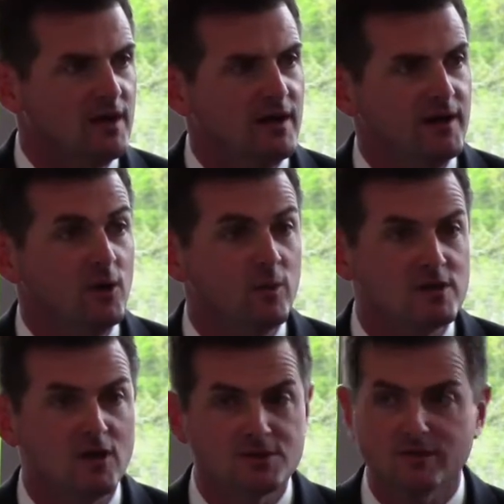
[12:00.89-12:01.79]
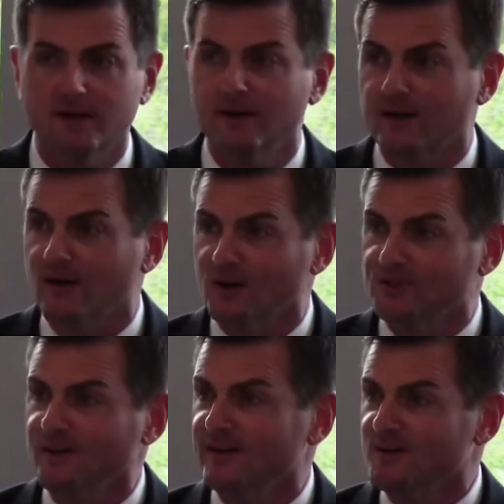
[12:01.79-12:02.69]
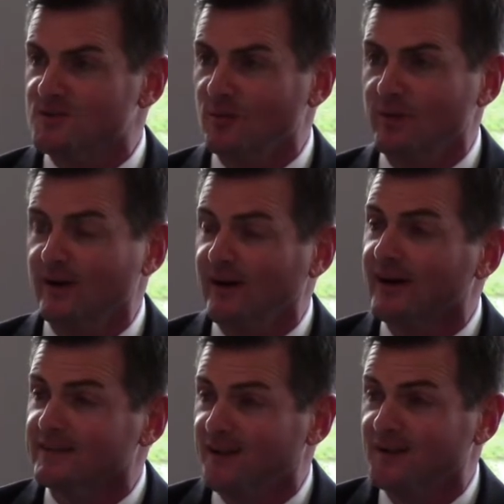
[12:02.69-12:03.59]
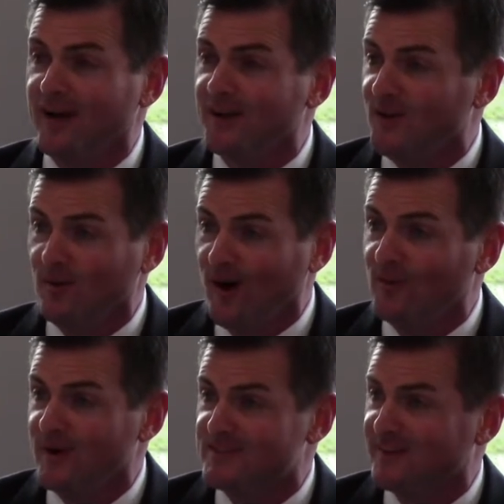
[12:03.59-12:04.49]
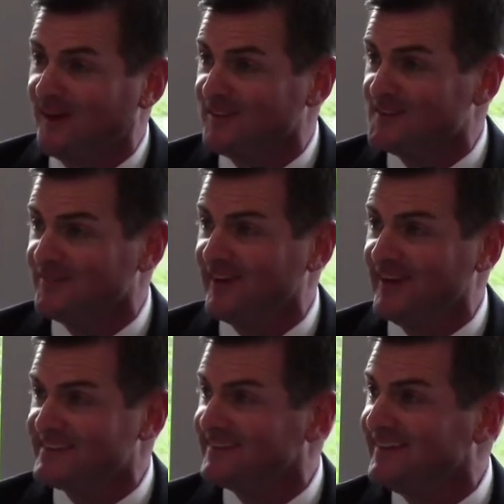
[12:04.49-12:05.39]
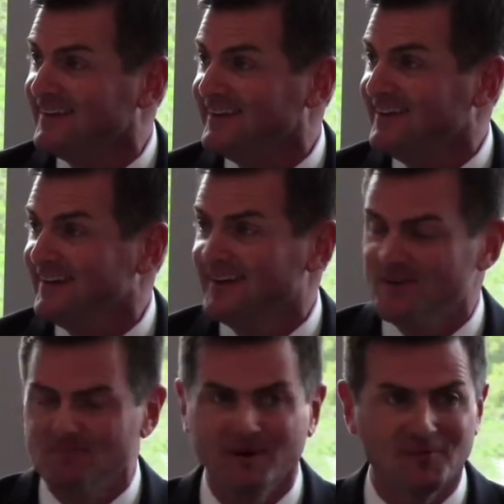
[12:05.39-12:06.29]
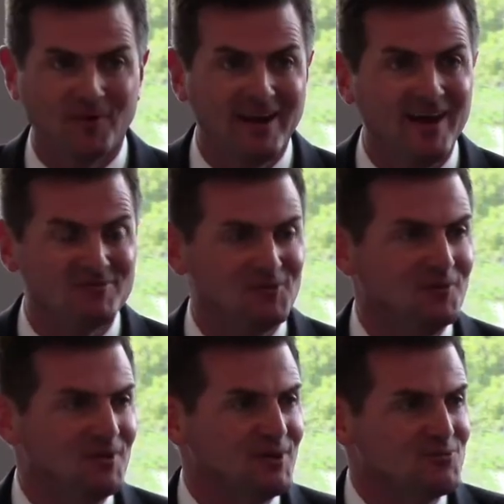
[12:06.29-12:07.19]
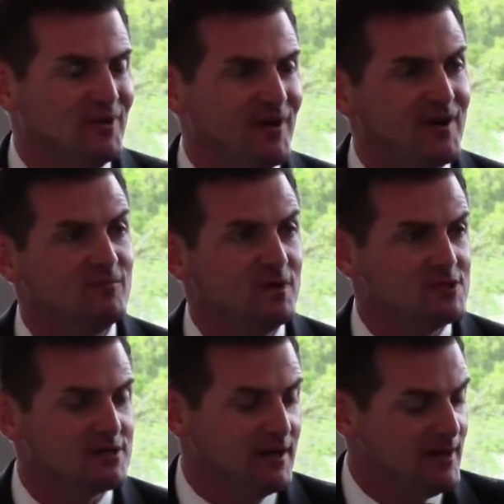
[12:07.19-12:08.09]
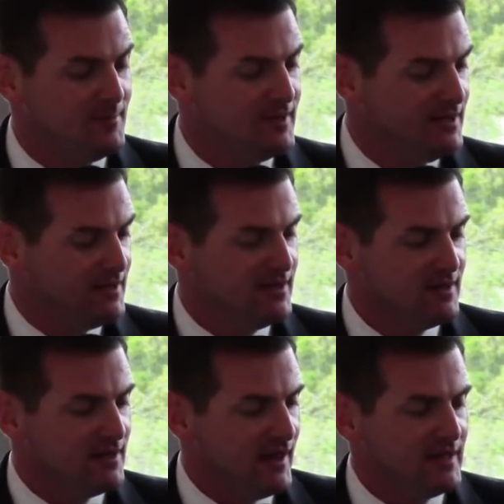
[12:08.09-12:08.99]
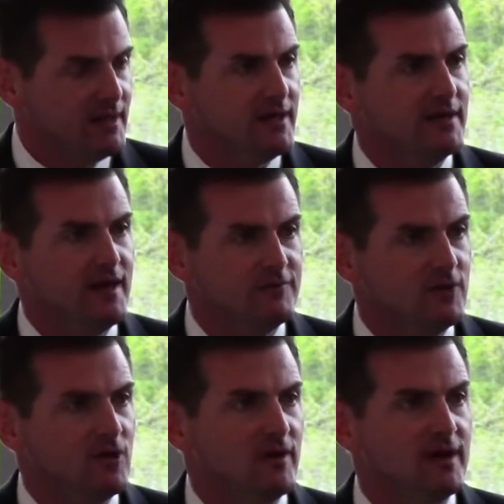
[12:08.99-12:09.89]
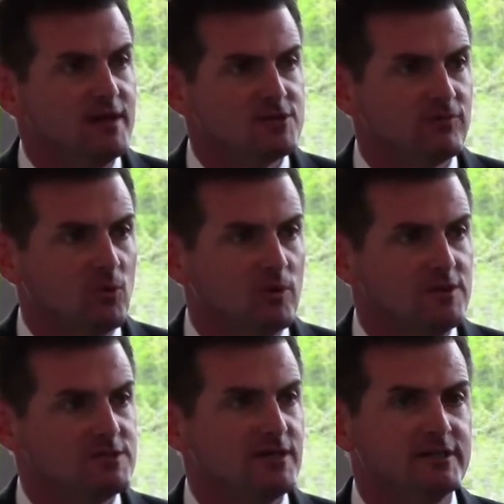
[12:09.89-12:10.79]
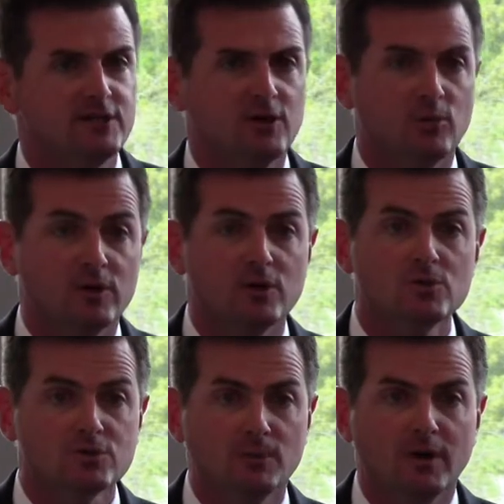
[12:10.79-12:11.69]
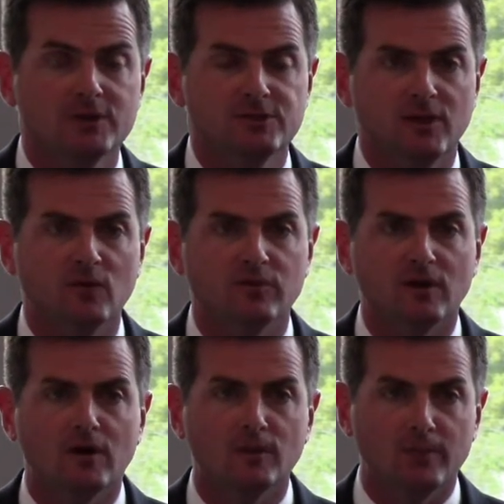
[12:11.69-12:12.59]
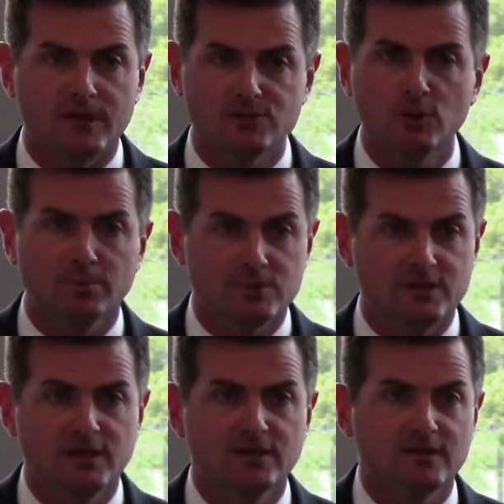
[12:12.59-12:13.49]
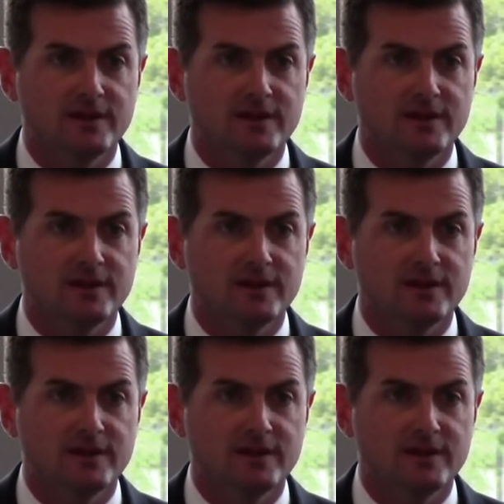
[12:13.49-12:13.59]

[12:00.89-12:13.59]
I know we all sound like auctioneers up here, and I can tell you I don't always talk this fast, but we have to because we don't have much time. I led an effort on the House floor this session to reduce the budget overall by 2%.